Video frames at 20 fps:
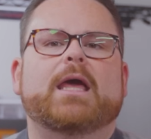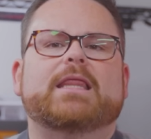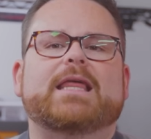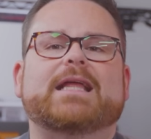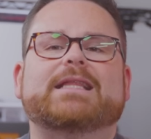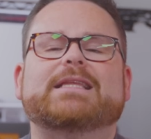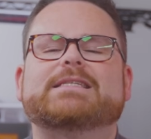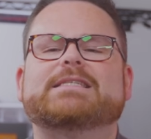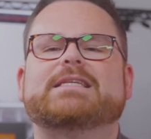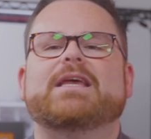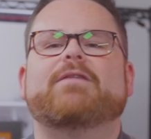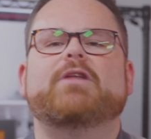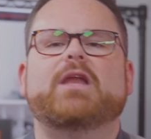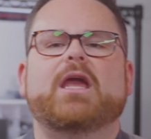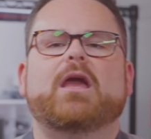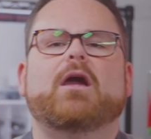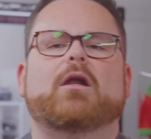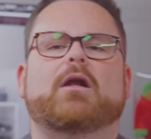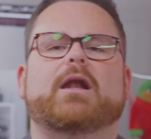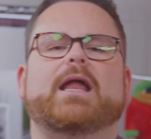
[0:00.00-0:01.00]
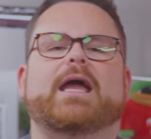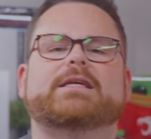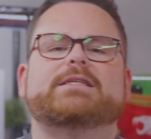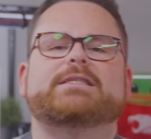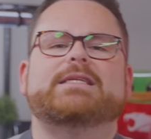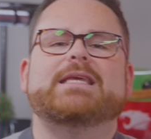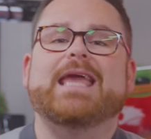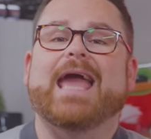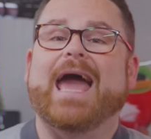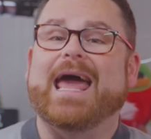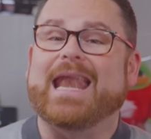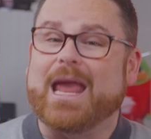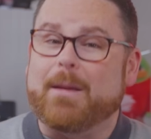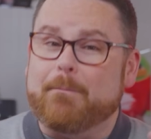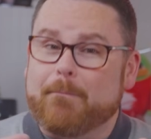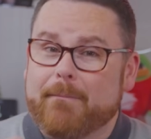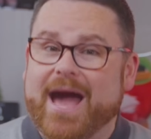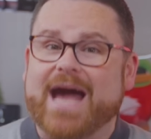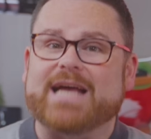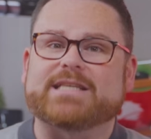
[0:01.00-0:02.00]
that the seventy-eight hundred X T had a
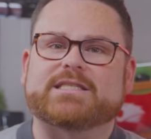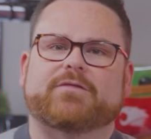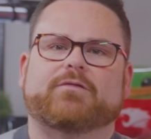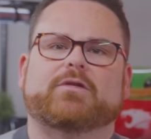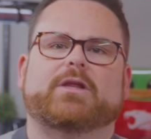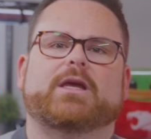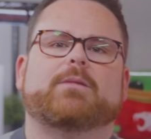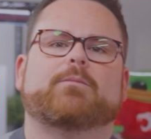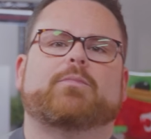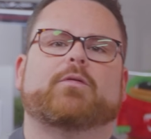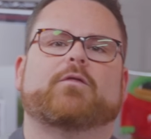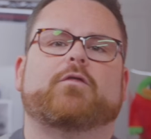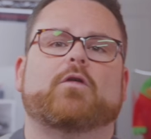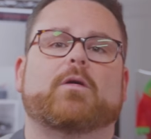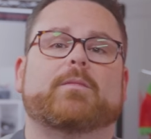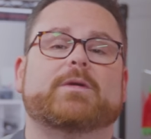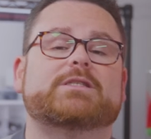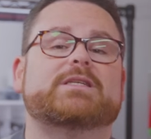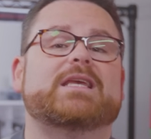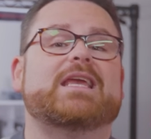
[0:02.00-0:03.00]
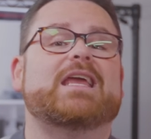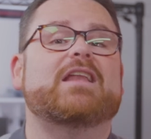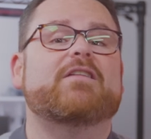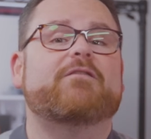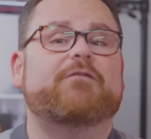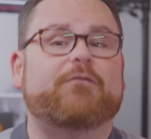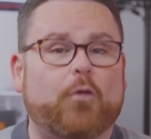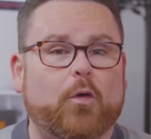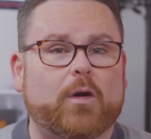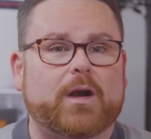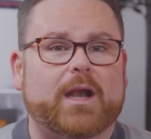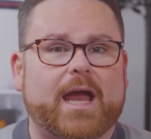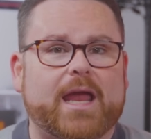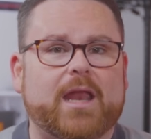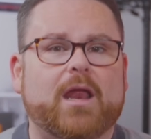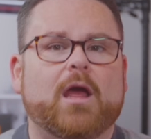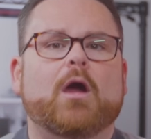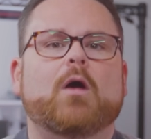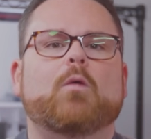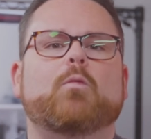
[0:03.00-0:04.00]
massive lead in performance in Fortnite,
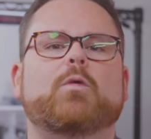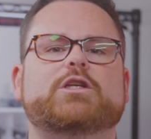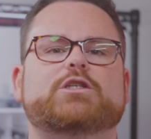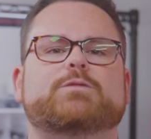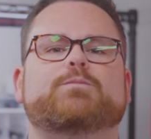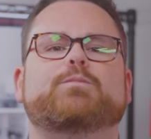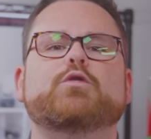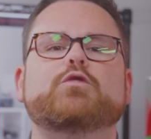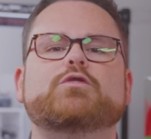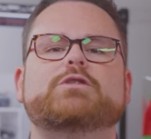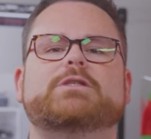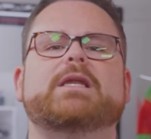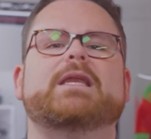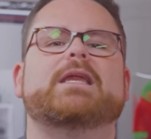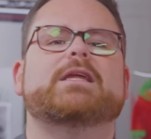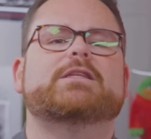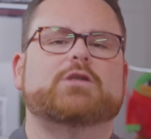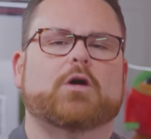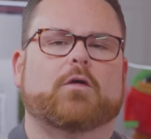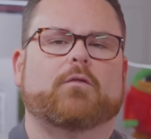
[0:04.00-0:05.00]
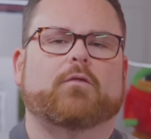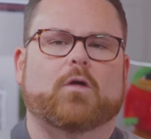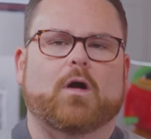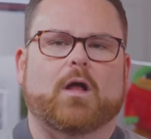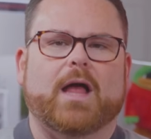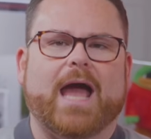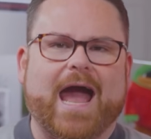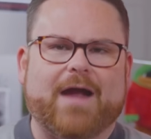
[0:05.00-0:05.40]
which boosted its overall